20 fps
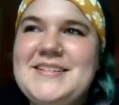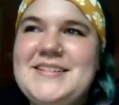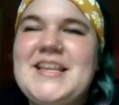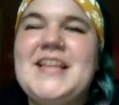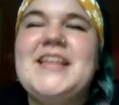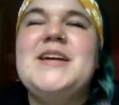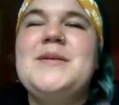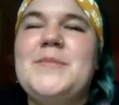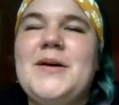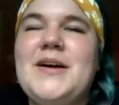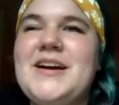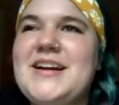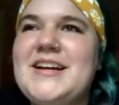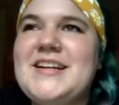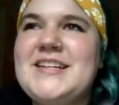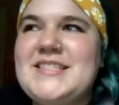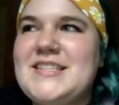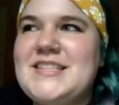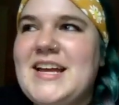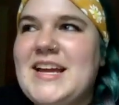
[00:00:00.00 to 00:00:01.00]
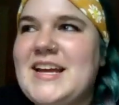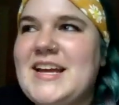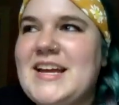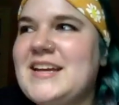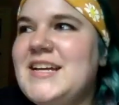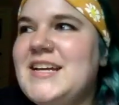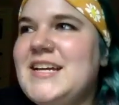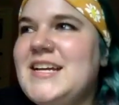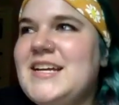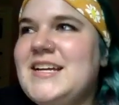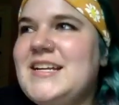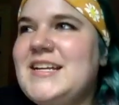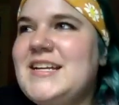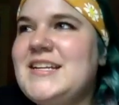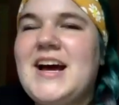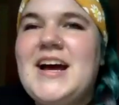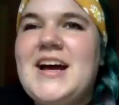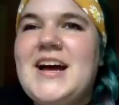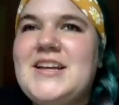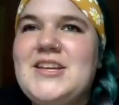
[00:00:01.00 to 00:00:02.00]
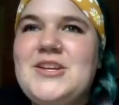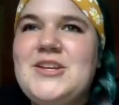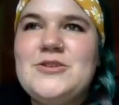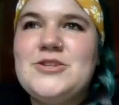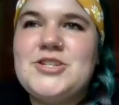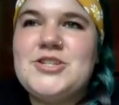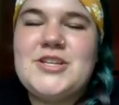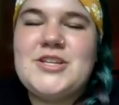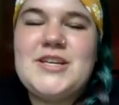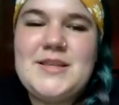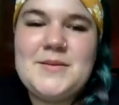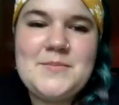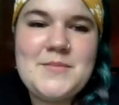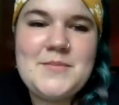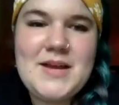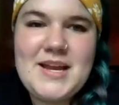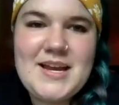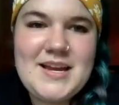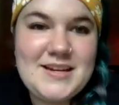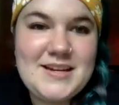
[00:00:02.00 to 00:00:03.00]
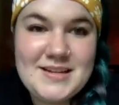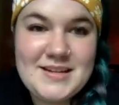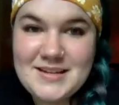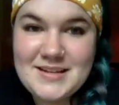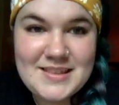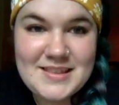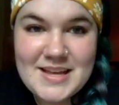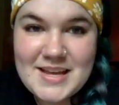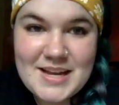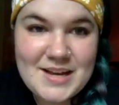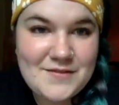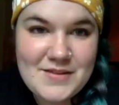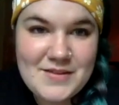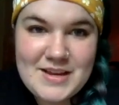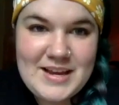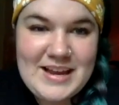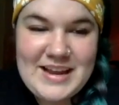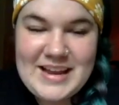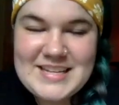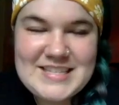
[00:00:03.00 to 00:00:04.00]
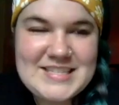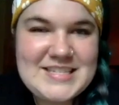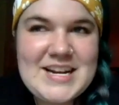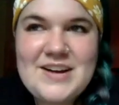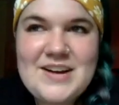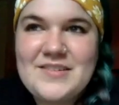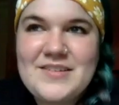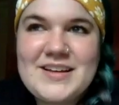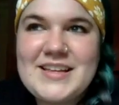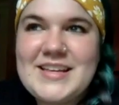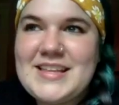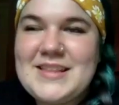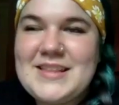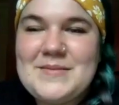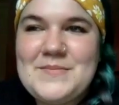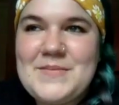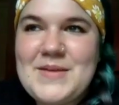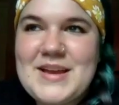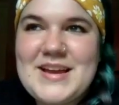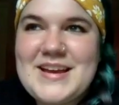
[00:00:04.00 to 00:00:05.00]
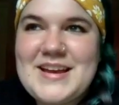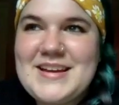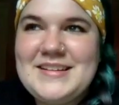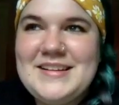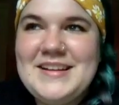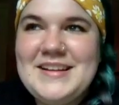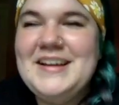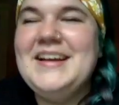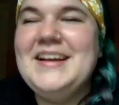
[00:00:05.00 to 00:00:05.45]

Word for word: selling part is like not usually the main thing of it. It's not really right. the main,